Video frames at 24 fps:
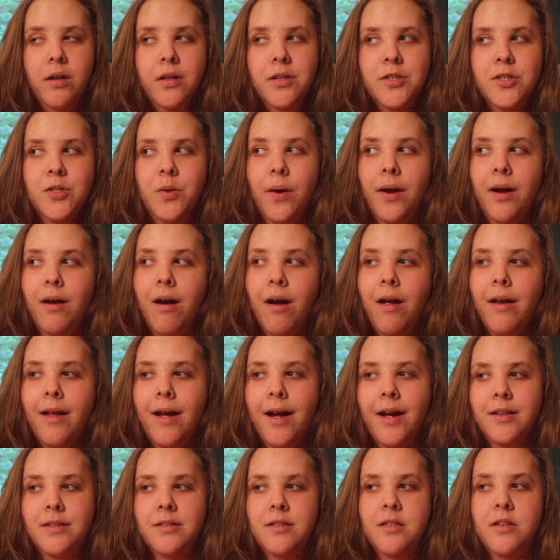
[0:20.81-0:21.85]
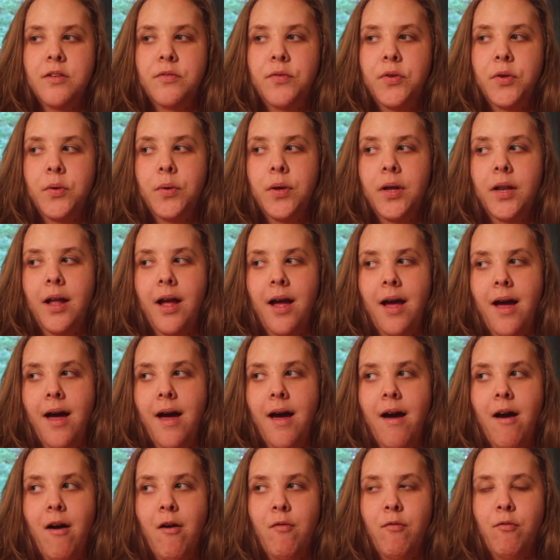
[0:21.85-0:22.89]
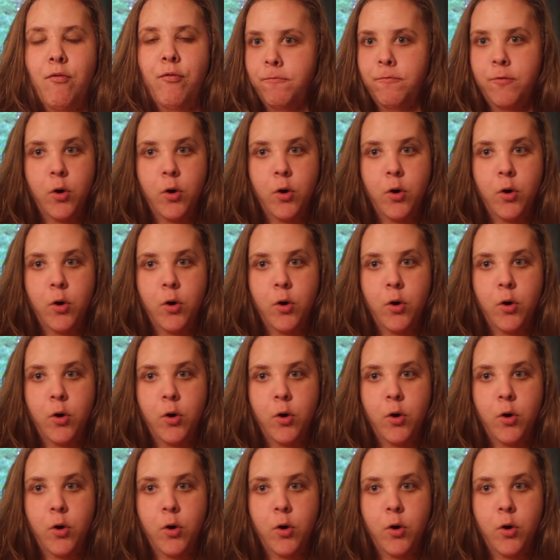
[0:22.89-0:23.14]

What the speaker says: So I got asked if you could have